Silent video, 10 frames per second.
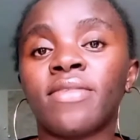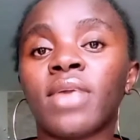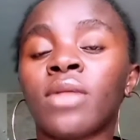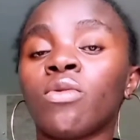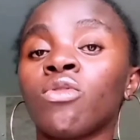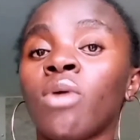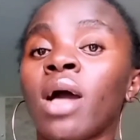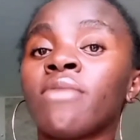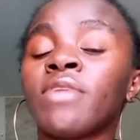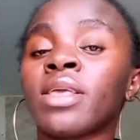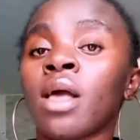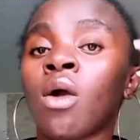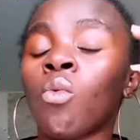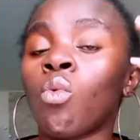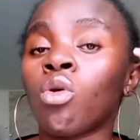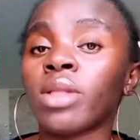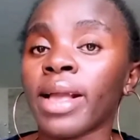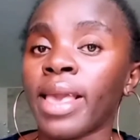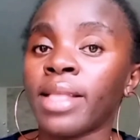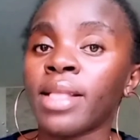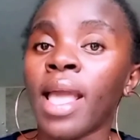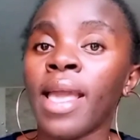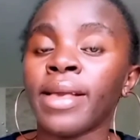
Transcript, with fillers: is can also affect how water can